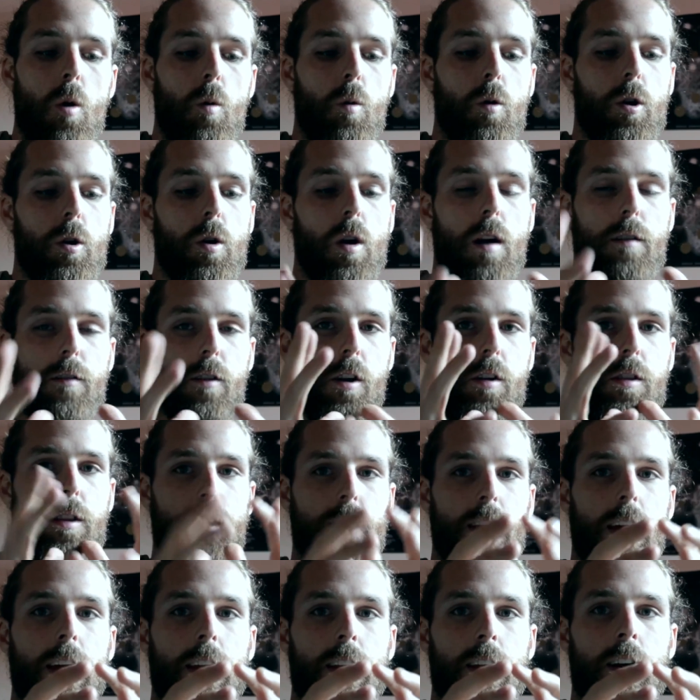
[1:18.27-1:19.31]
where you have all the
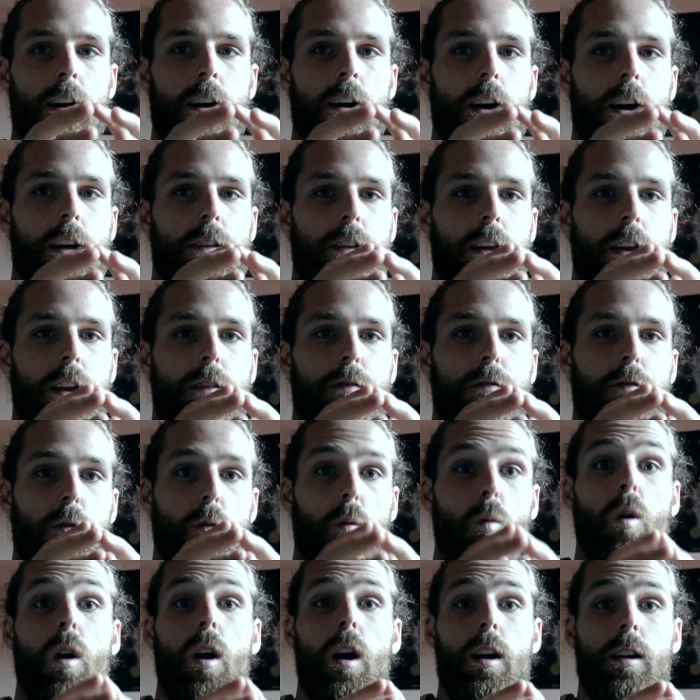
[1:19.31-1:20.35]
data, and then if you
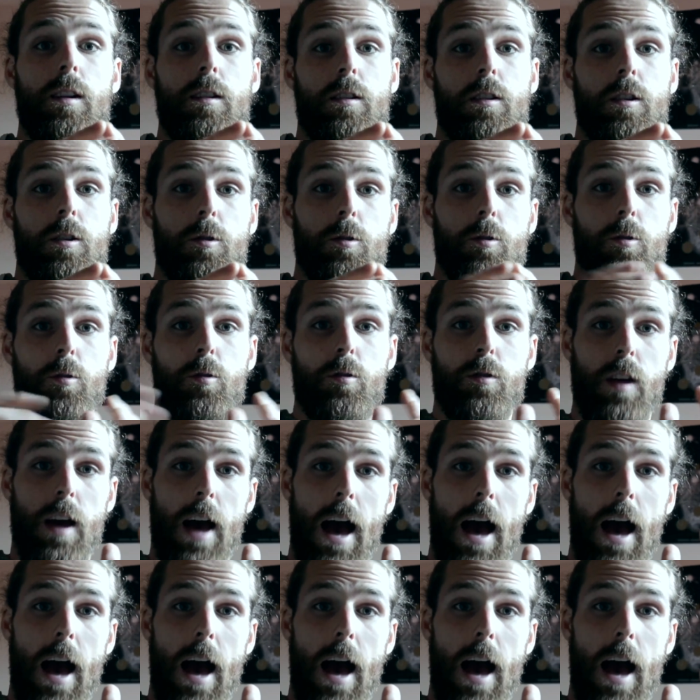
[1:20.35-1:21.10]
want to